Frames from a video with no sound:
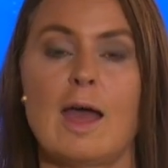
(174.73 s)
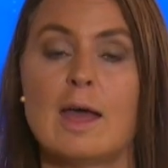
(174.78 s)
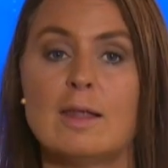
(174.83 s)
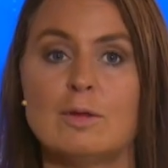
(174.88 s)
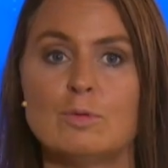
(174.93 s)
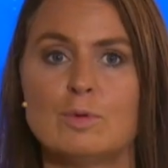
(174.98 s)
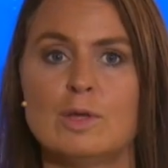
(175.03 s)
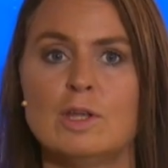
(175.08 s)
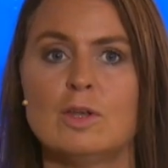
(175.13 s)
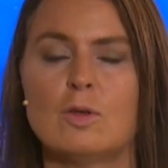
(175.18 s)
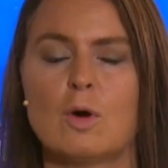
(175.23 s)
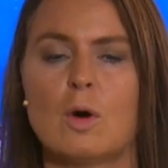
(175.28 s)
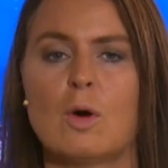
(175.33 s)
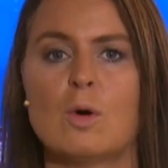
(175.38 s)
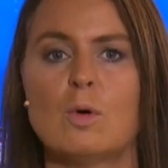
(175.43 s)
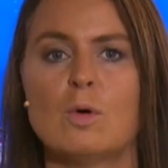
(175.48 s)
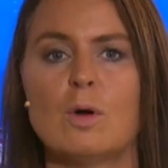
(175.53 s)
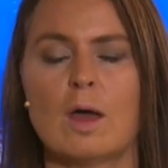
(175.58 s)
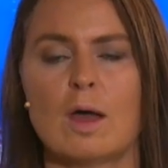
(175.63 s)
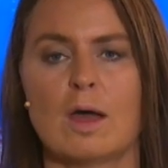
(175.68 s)
And we
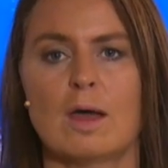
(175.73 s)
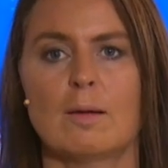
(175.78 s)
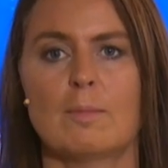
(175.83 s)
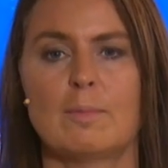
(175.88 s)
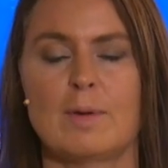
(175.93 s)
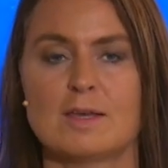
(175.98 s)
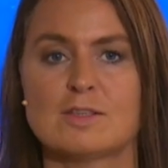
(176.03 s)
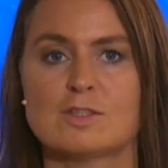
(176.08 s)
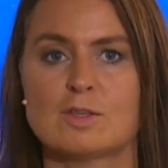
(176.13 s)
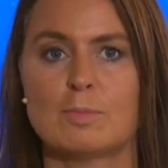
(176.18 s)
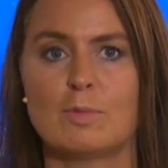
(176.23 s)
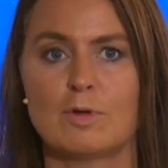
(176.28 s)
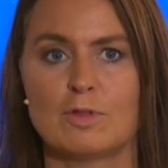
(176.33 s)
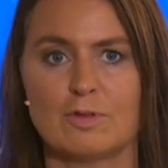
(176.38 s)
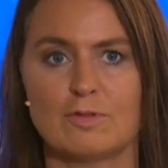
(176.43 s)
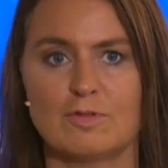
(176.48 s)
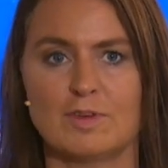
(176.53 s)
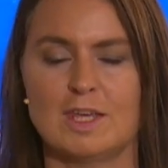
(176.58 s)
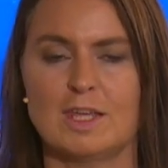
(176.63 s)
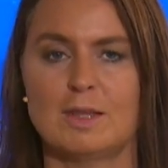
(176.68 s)
know, based
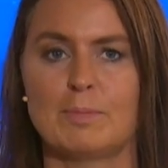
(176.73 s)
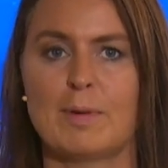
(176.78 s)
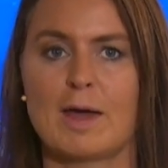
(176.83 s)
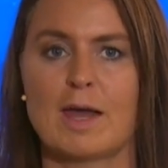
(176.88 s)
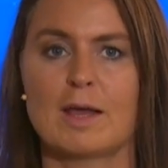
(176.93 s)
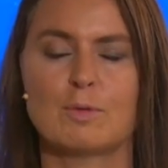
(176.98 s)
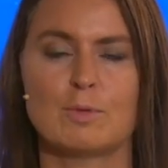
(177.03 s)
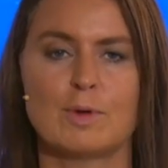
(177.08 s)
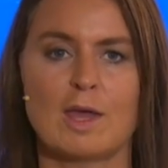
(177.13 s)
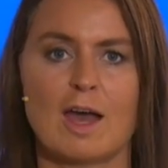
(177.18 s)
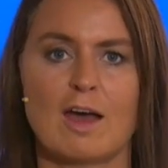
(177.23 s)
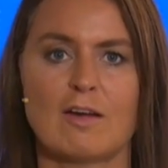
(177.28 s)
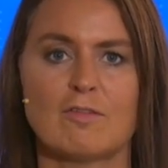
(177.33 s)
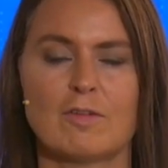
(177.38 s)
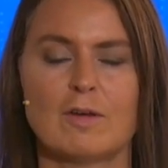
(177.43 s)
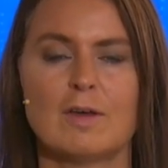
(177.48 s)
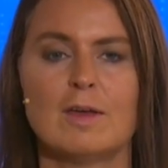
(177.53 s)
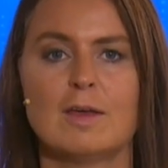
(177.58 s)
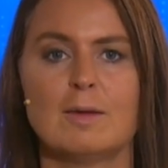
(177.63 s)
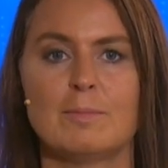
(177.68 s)
upon the feedback we
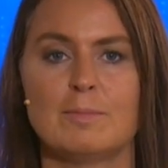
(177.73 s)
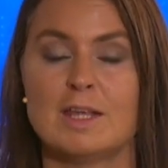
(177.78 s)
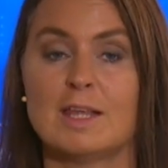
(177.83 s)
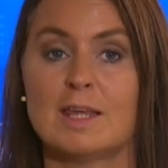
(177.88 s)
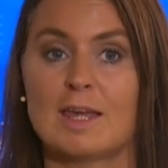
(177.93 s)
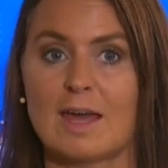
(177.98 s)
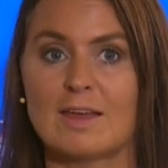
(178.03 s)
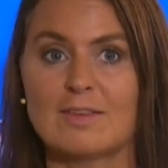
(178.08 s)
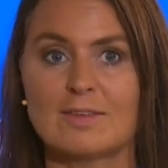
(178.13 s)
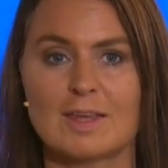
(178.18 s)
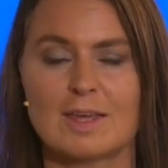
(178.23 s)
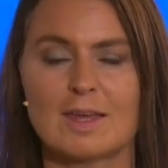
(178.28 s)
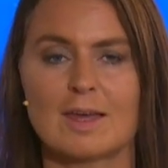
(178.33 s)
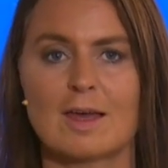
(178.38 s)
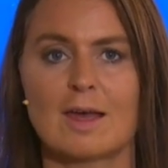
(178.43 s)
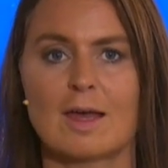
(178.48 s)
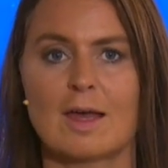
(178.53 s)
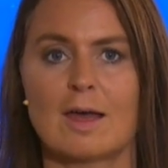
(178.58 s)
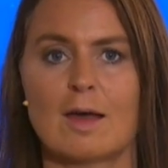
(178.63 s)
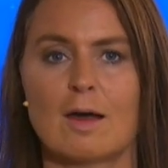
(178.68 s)
have been
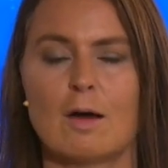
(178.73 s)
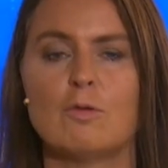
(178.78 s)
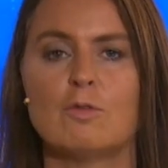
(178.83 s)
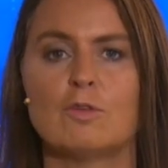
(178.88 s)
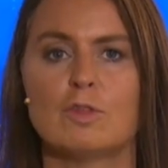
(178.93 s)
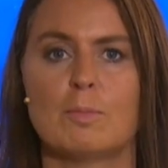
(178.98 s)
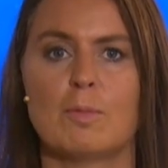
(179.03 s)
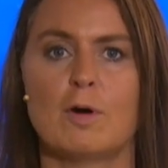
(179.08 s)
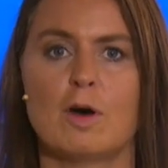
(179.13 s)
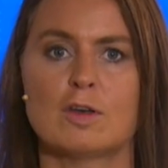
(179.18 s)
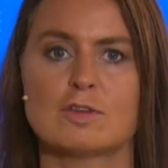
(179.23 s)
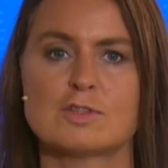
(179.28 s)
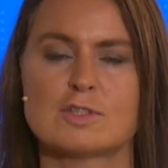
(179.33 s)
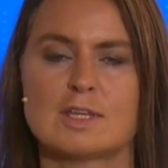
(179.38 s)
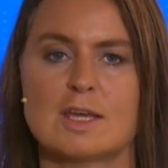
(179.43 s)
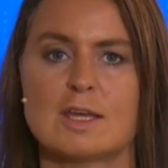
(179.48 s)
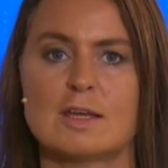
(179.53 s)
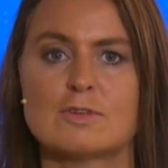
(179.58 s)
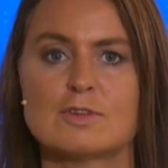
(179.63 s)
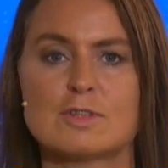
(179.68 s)
getting over the
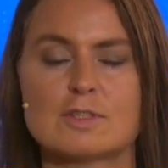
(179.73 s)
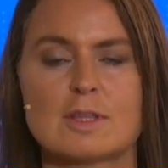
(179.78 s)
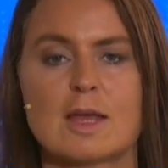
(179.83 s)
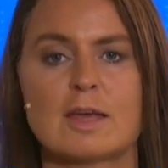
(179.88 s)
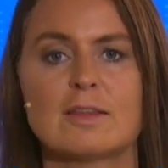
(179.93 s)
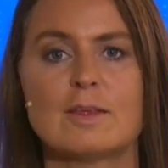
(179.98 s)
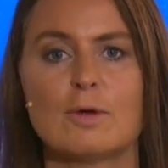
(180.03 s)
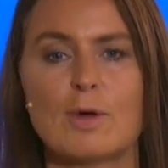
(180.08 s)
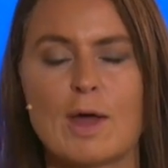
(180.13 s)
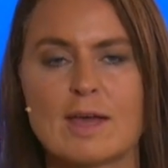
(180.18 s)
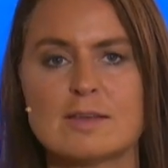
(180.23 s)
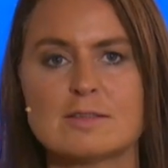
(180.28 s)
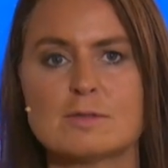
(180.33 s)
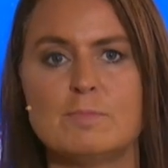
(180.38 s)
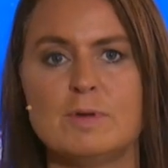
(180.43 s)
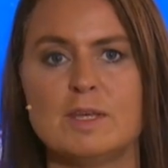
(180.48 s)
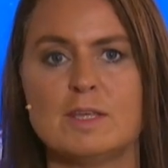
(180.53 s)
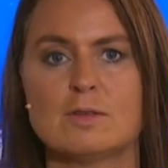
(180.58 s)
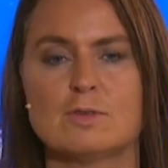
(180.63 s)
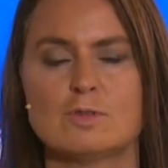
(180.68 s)
past years, that there
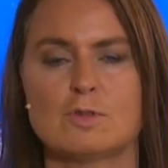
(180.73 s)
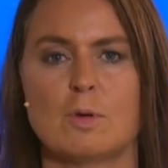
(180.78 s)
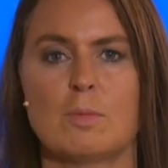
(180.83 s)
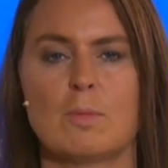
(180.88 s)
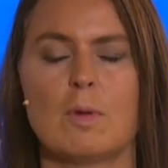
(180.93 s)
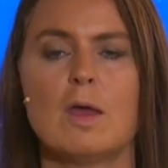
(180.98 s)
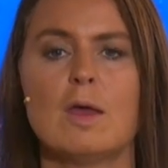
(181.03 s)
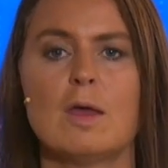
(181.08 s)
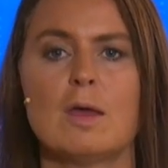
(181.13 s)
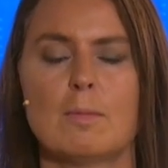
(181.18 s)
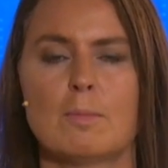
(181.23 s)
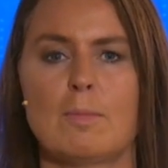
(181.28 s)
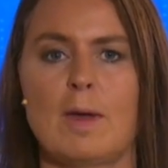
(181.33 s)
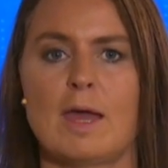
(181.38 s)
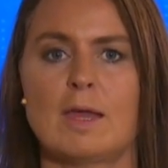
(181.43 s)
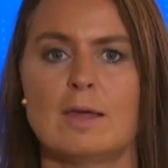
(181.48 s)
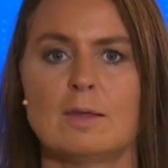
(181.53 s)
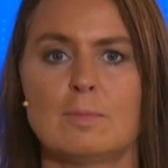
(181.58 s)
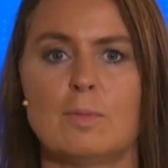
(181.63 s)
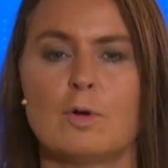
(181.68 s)
has been some
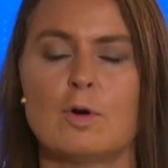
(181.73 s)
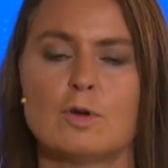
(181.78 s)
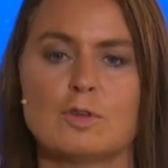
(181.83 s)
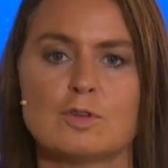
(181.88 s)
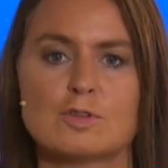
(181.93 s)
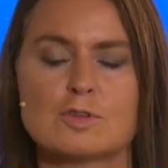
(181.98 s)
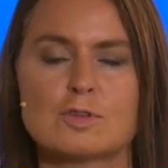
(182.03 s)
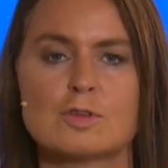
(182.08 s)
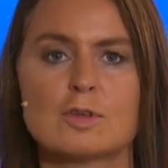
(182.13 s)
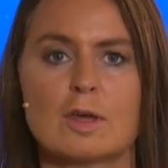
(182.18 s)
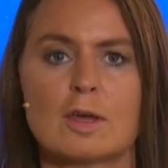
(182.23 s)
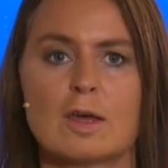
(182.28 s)
pain points.